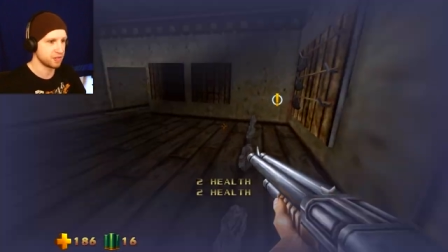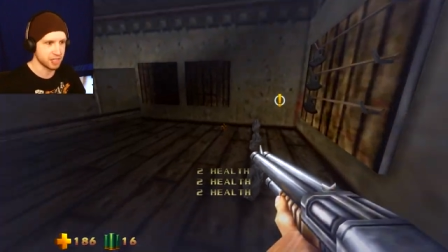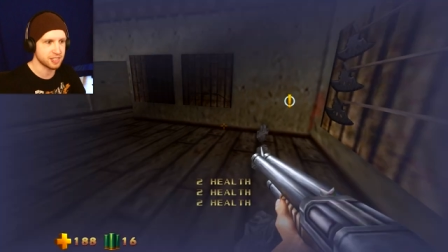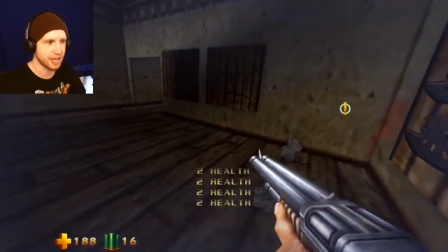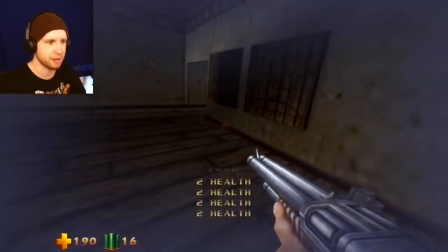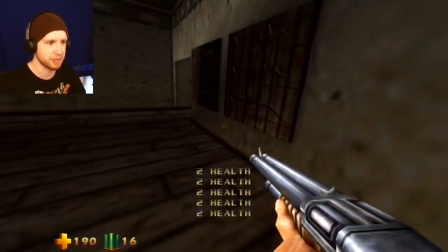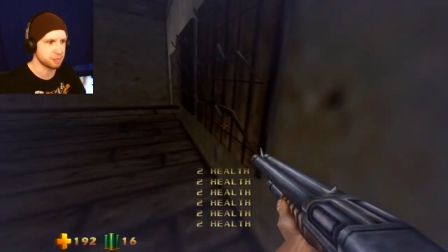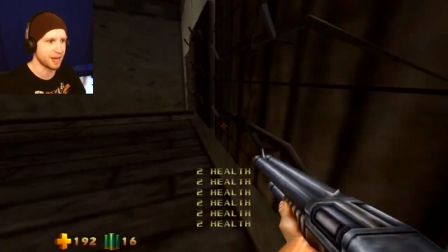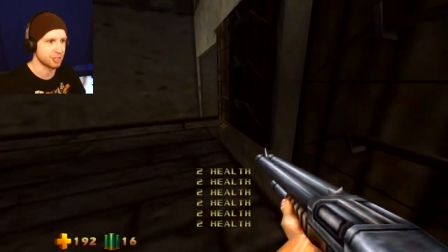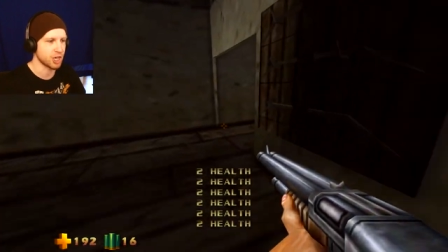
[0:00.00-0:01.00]
this game
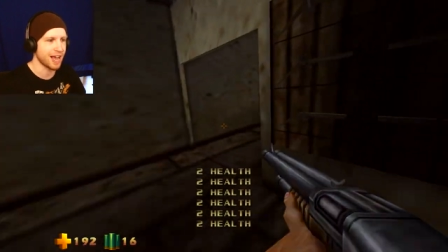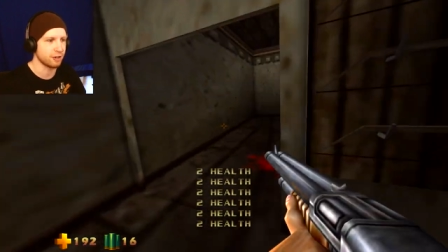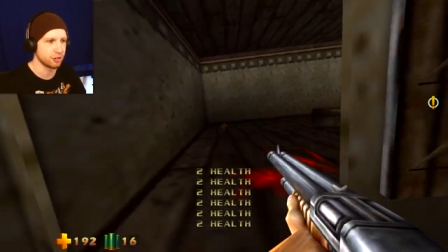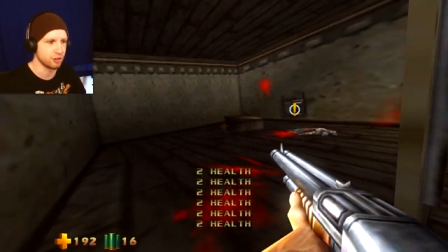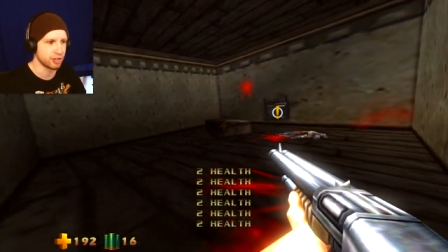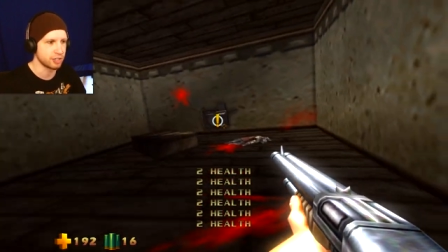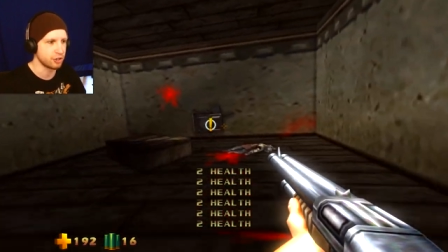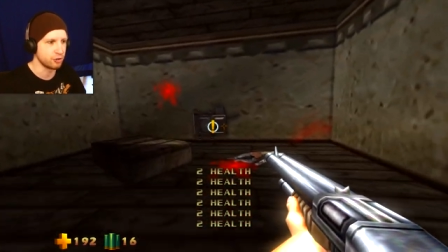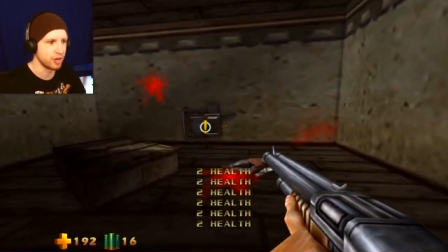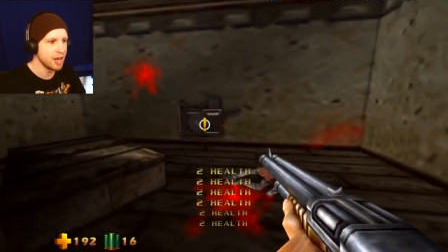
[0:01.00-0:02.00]
is my childhood,
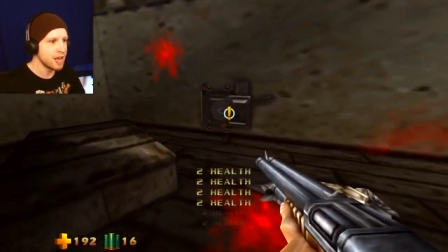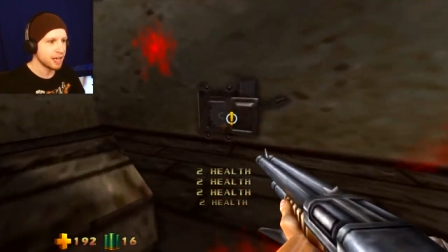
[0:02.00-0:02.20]
dude.